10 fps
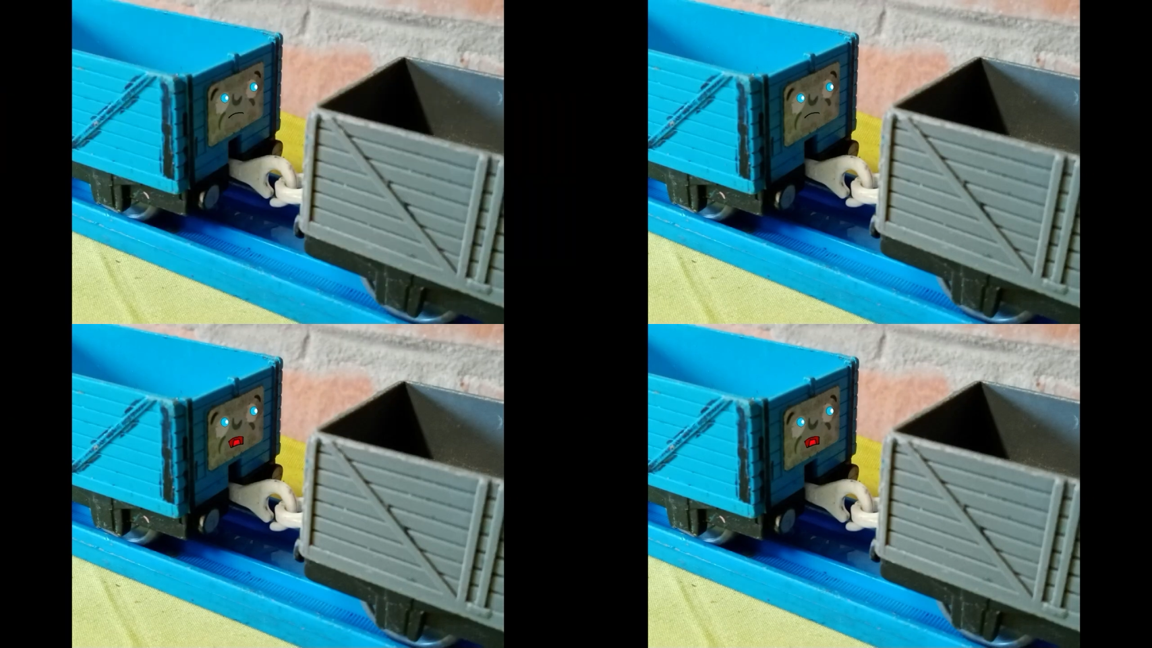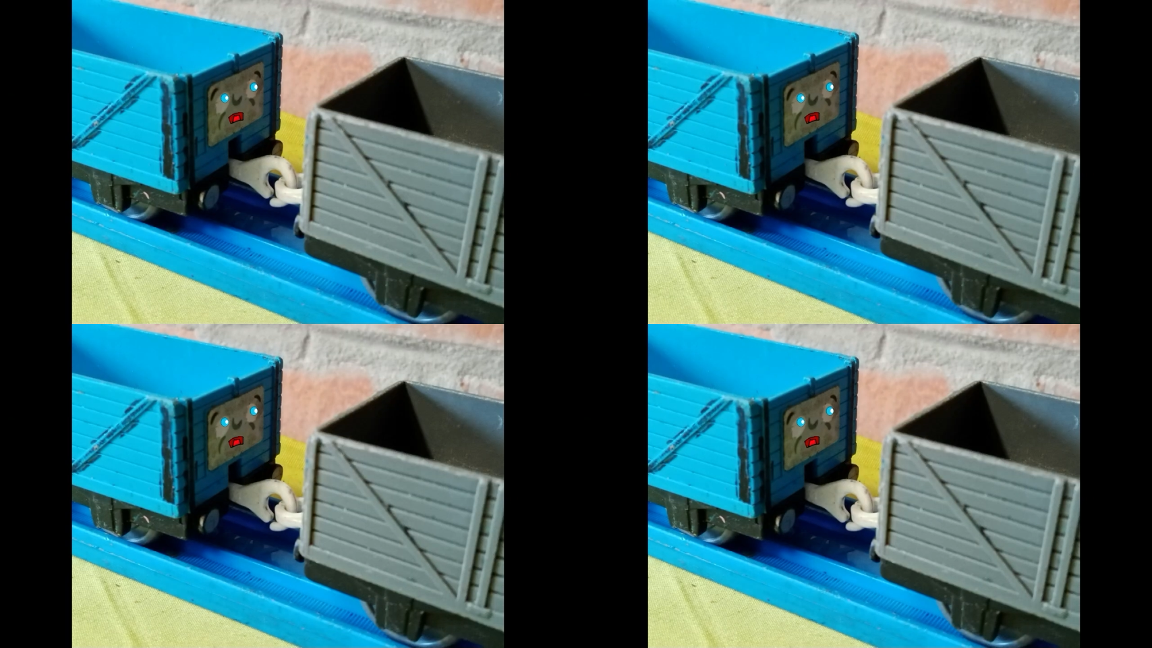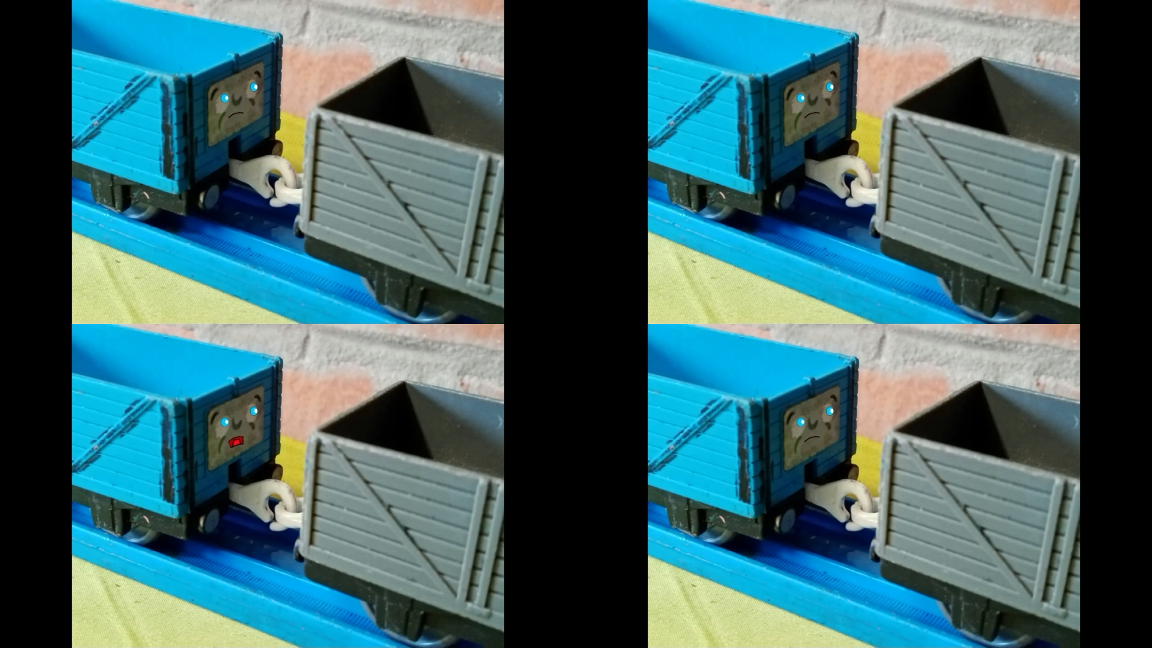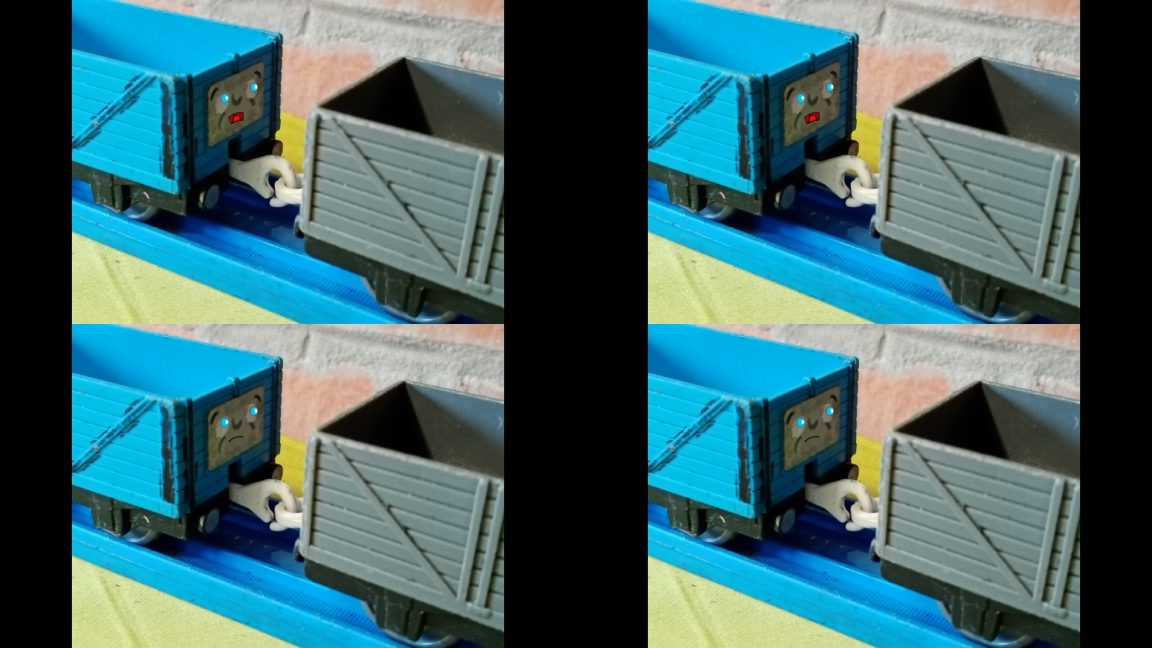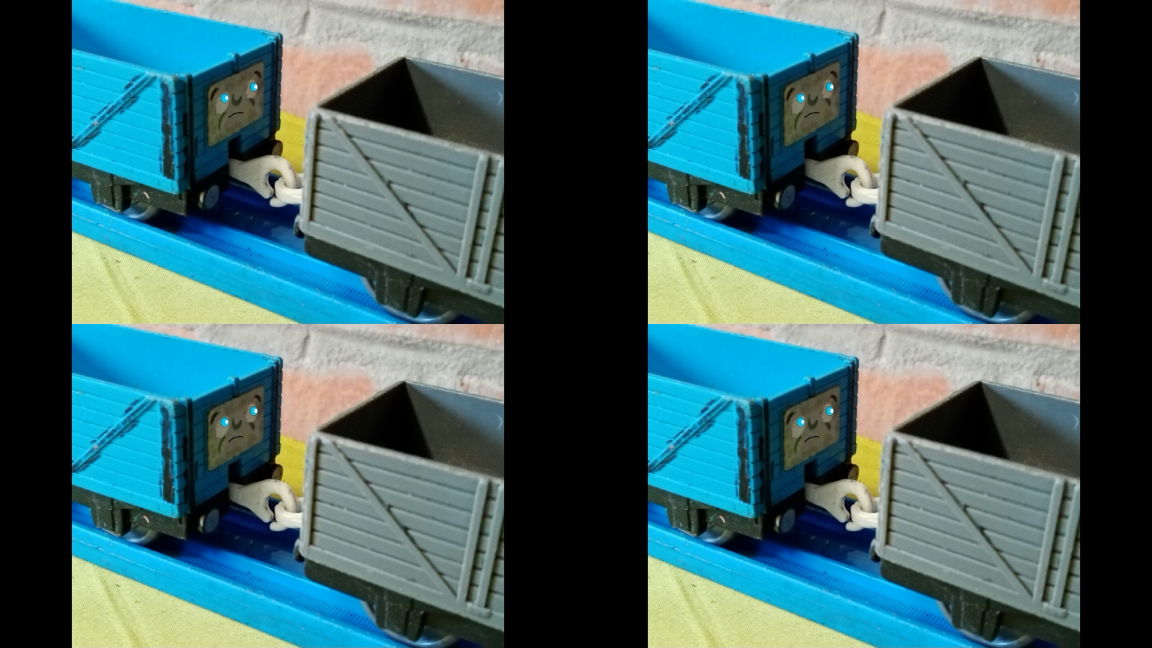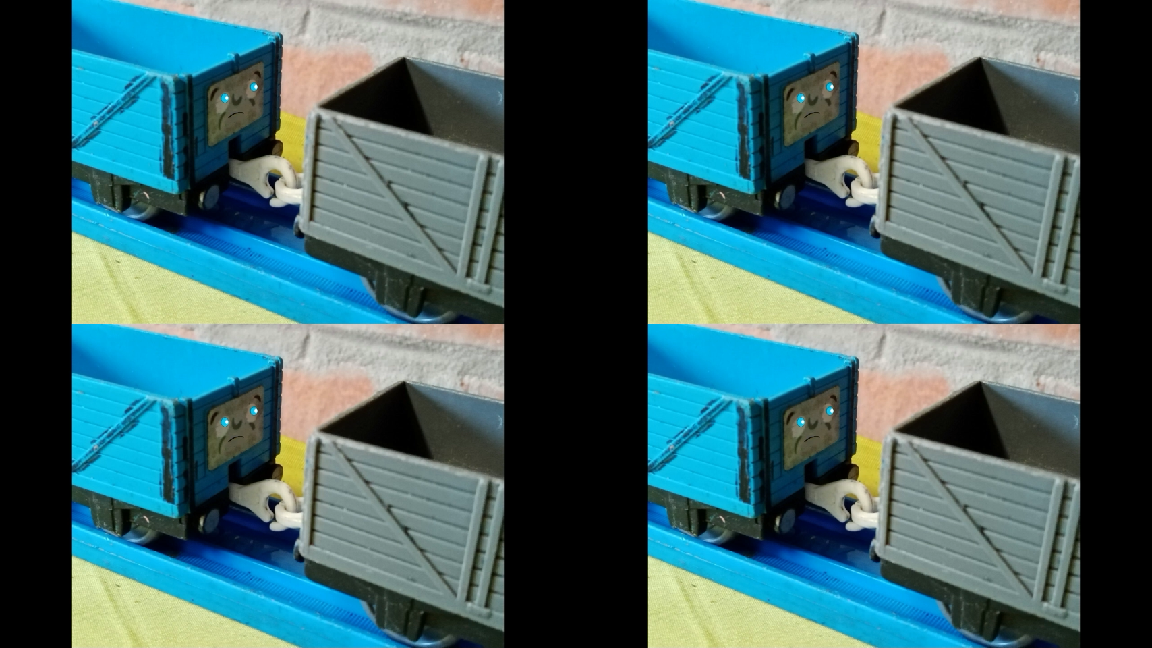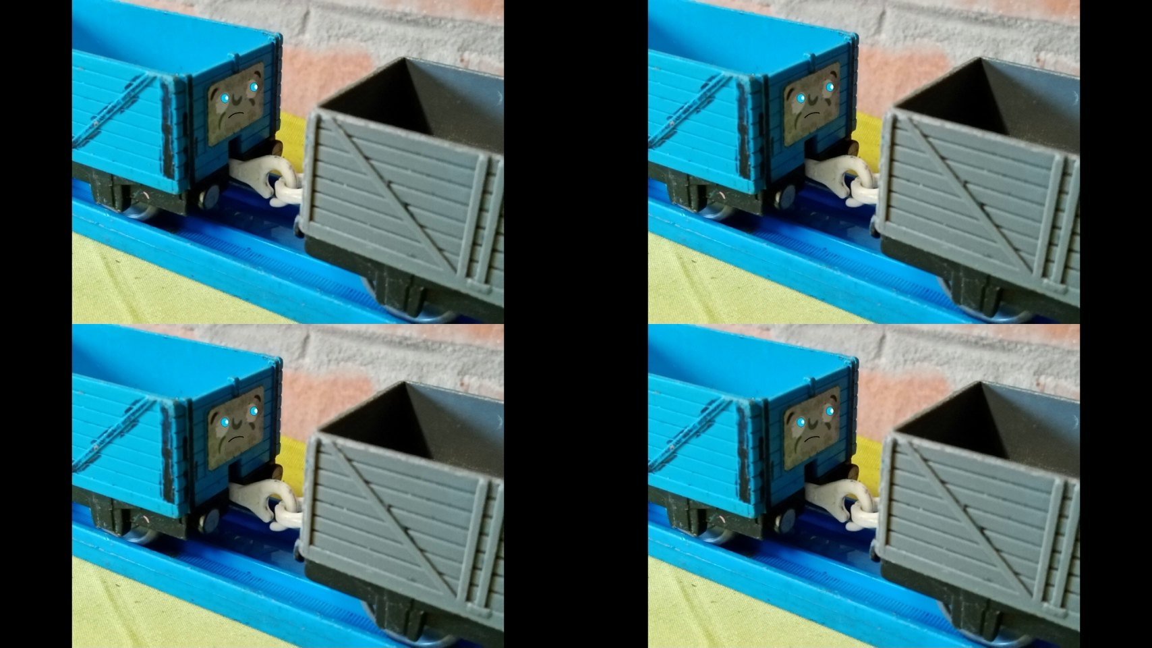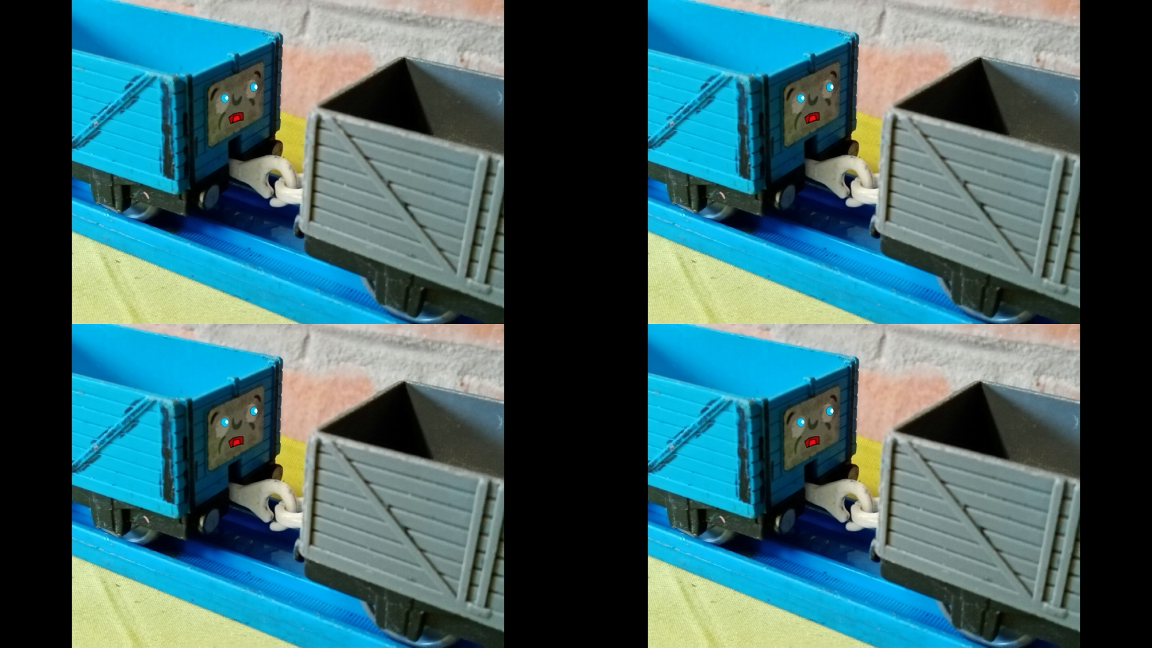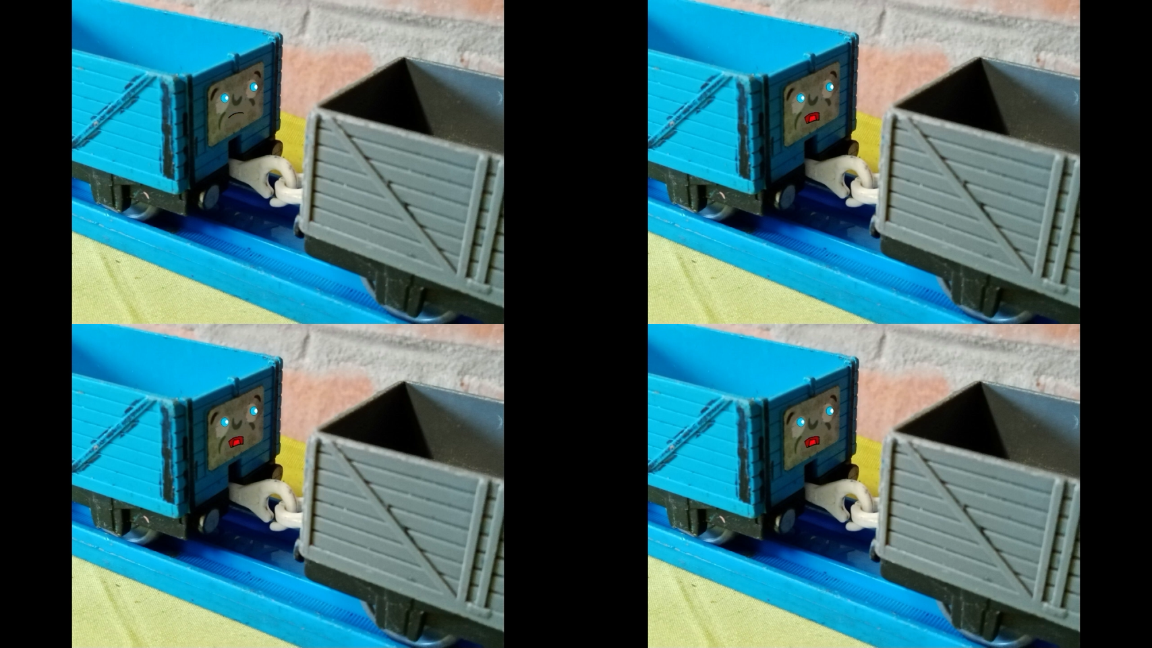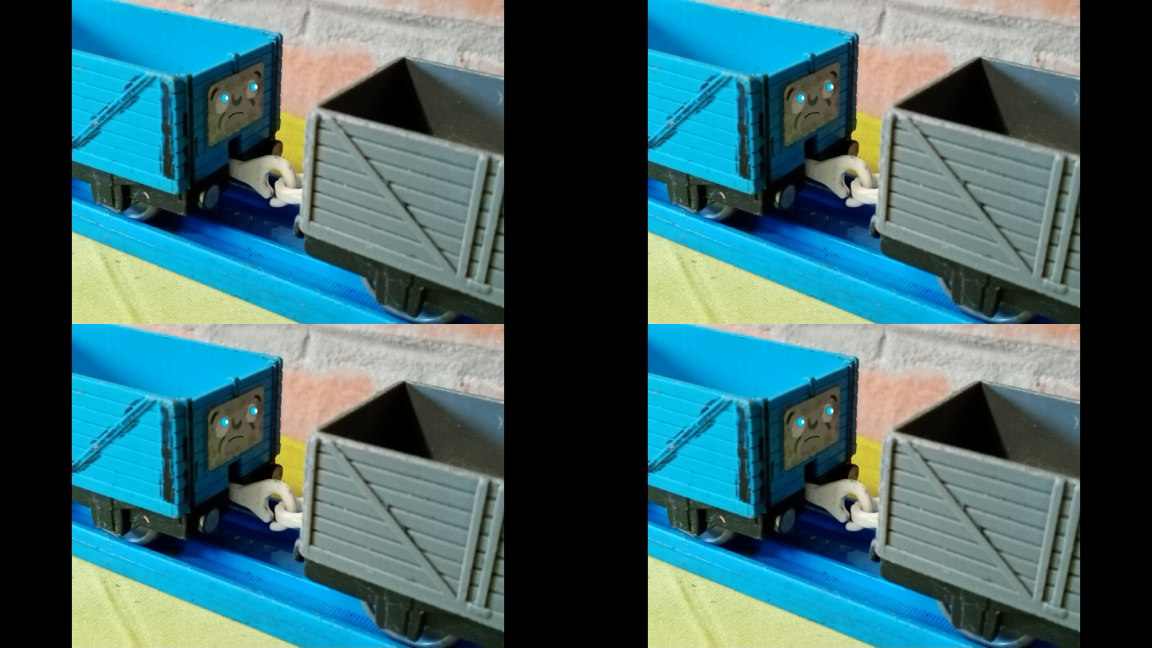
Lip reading: (no speaker visible)